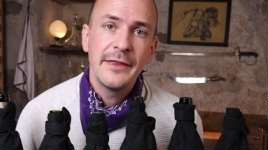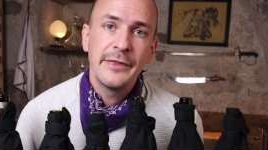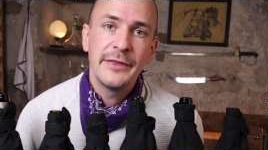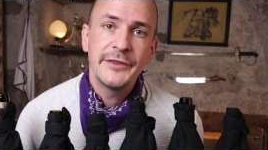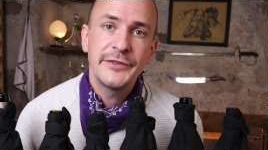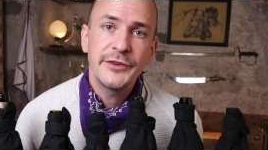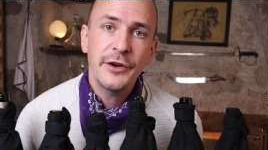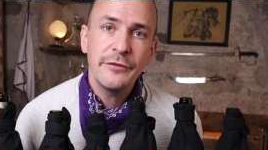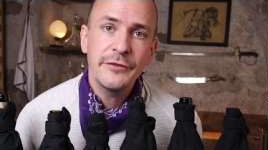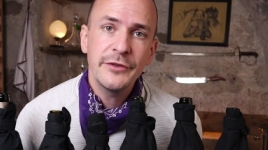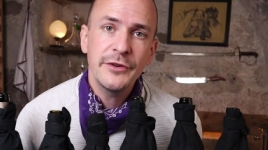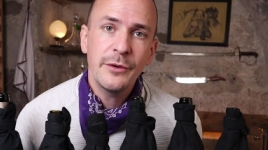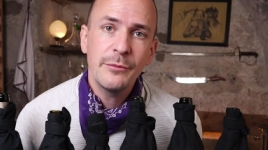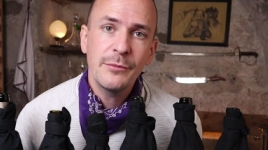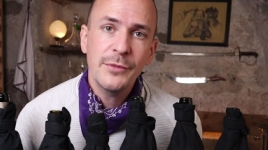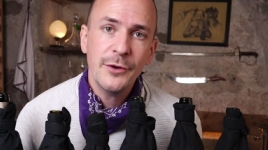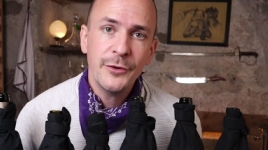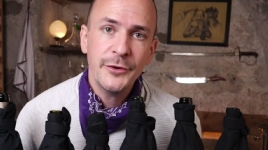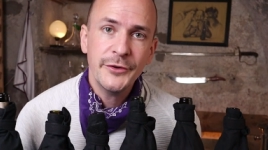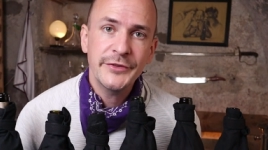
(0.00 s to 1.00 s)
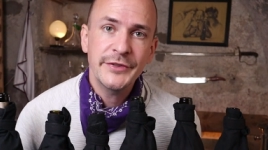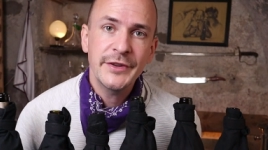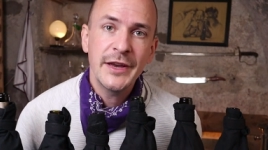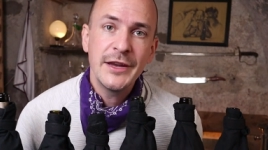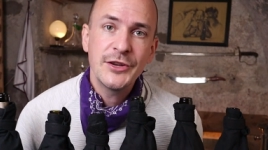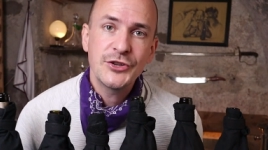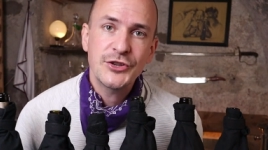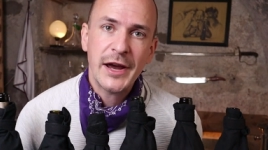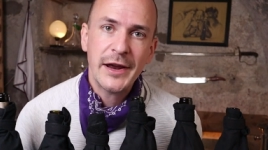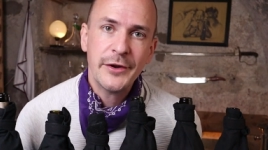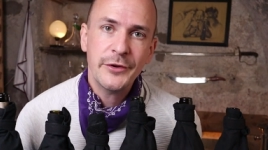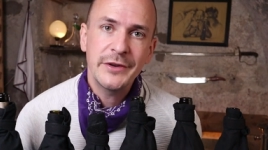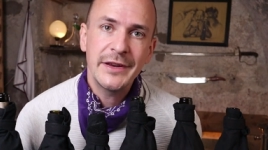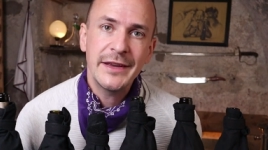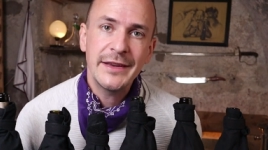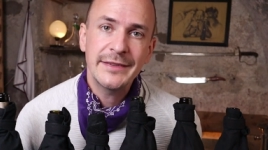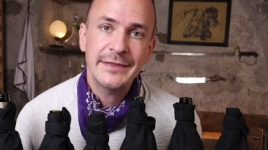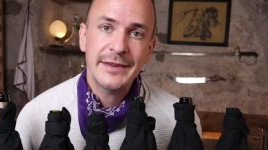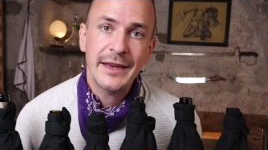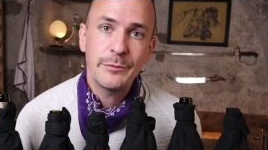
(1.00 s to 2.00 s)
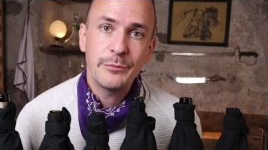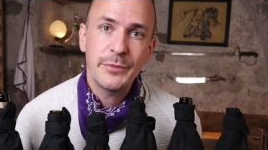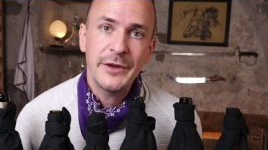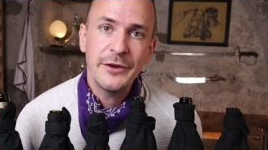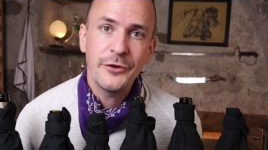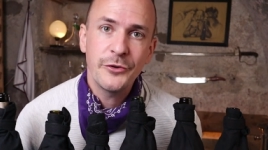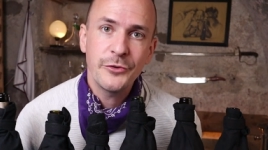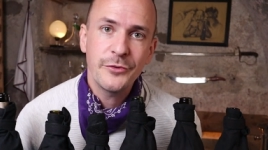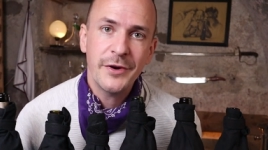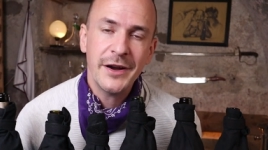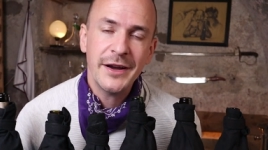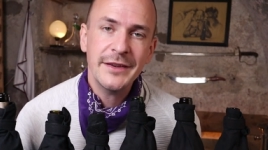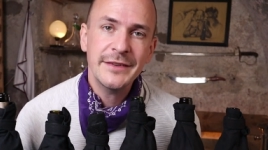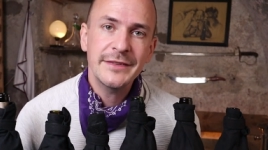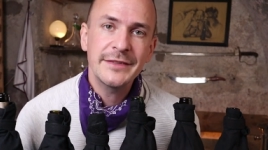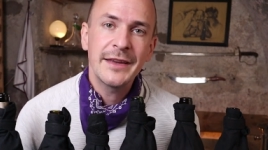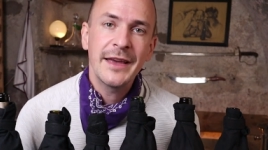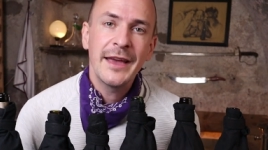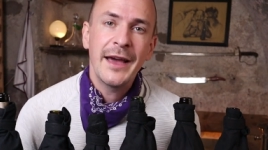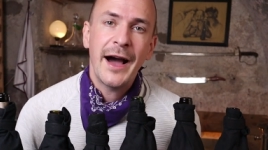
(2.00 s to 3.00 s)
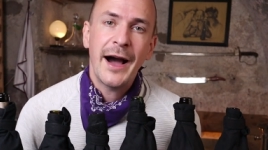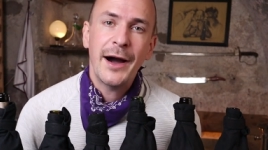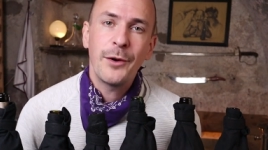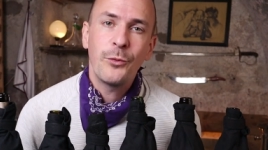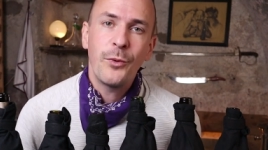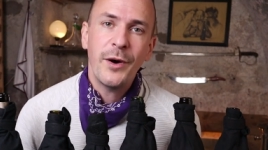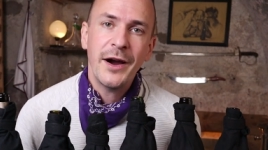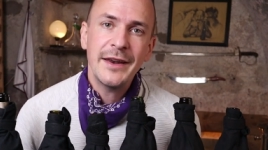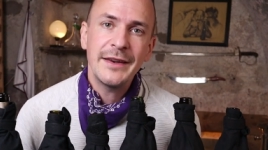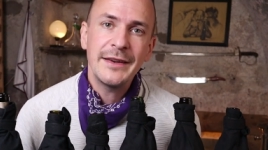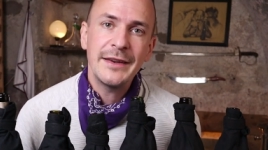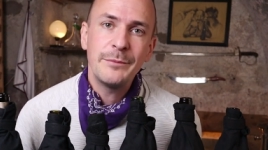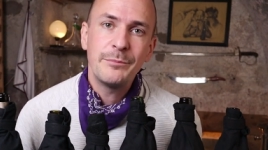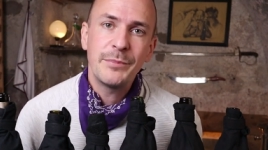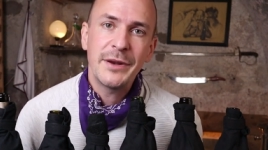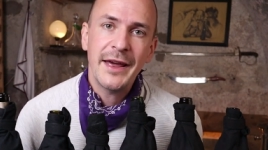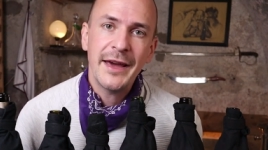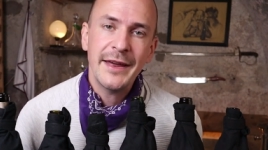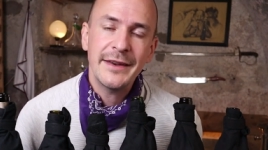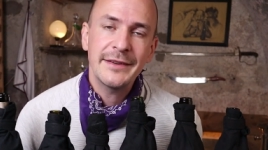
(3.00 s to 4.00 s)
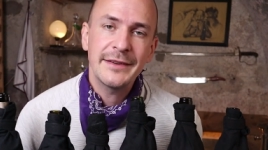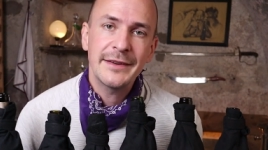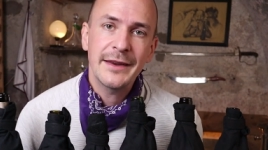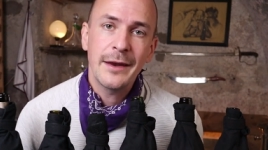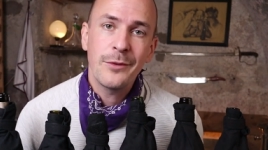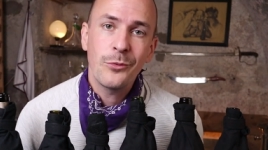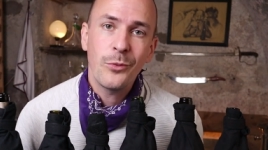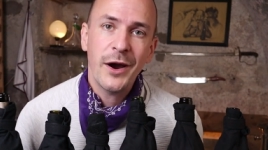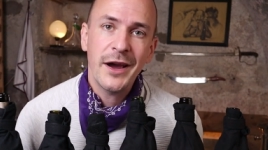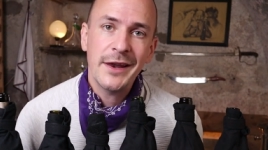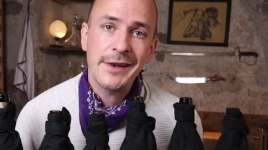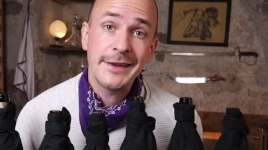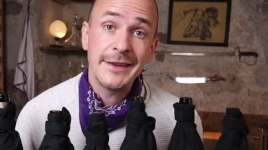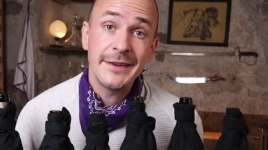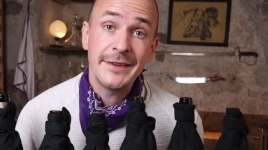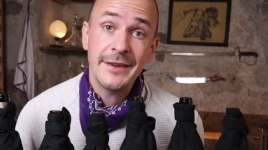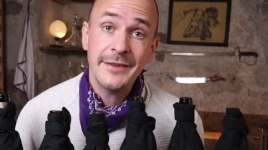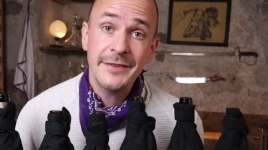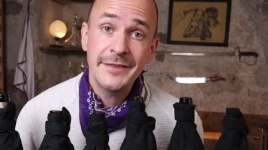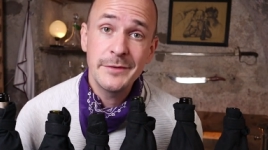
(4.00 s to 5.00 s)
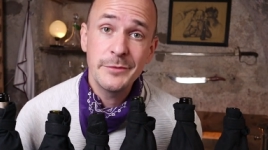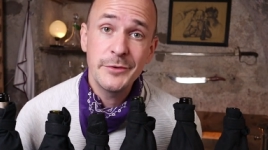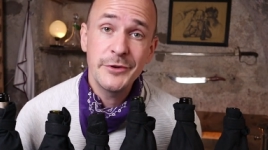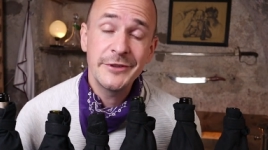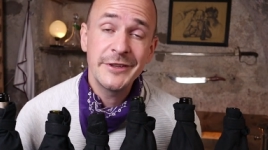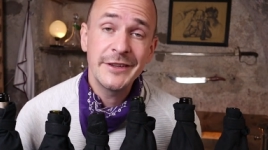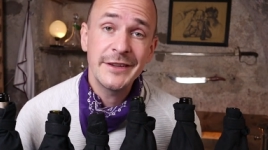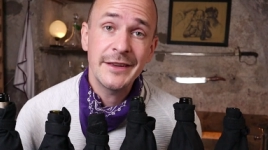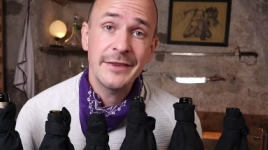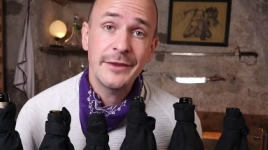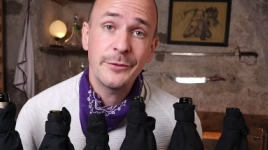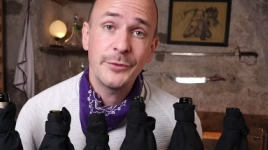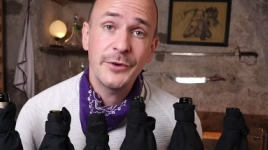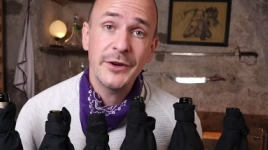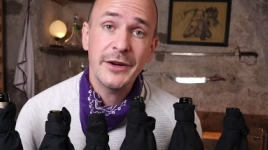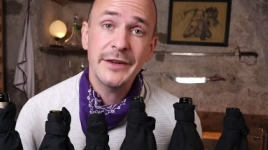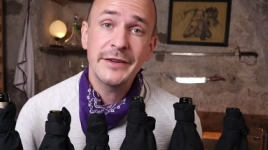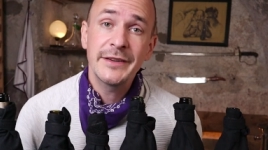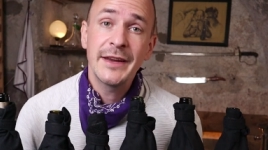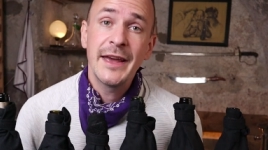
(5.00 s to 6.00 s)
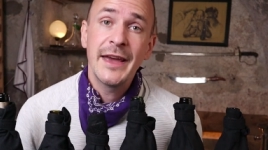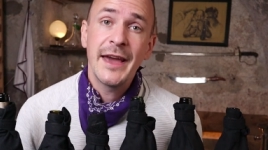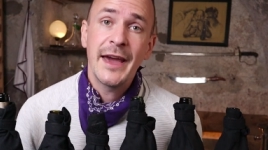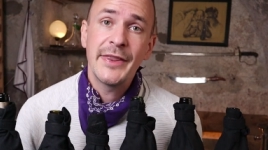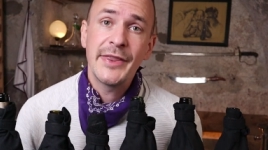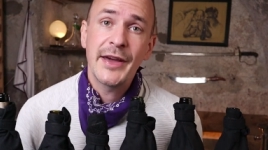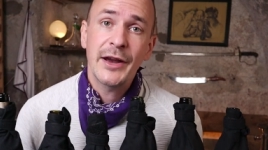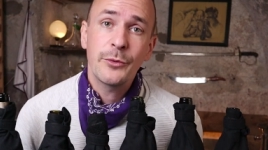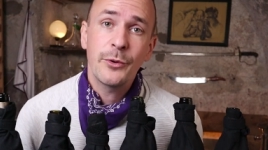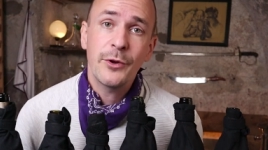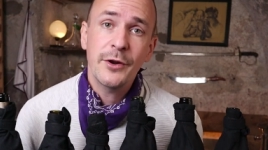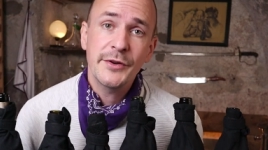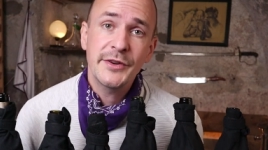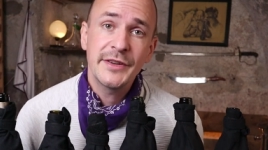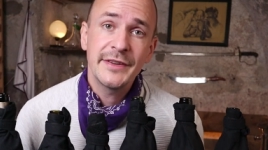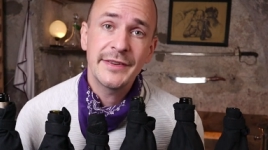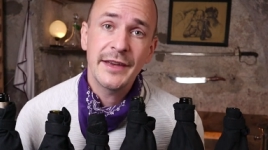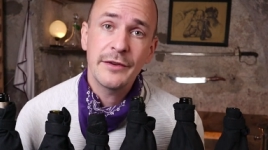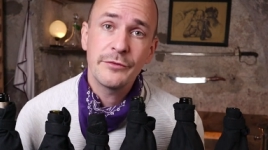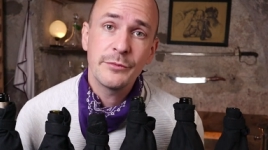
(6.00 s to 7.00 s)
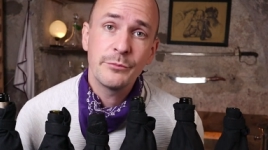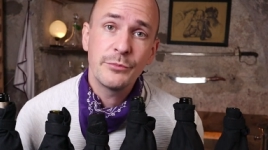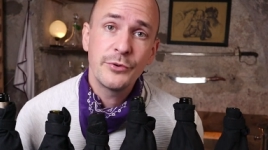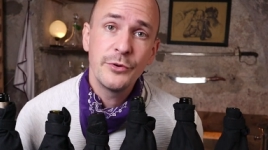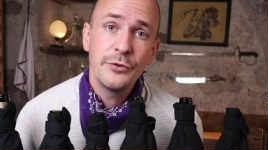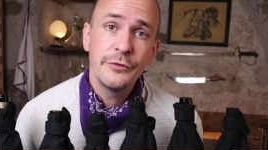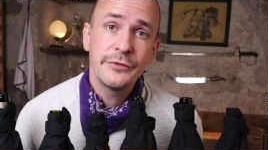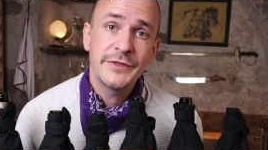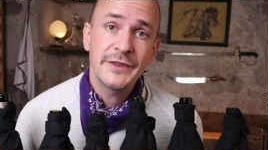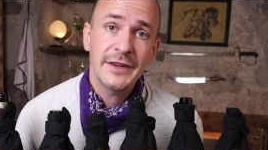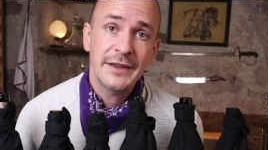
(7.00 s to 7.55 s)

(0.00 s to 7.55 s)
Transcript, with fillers: The Sauvignon Blancs, Chardonnays and Pinot Noirs are widely planted and widely distributed in the world, and their qualities have improved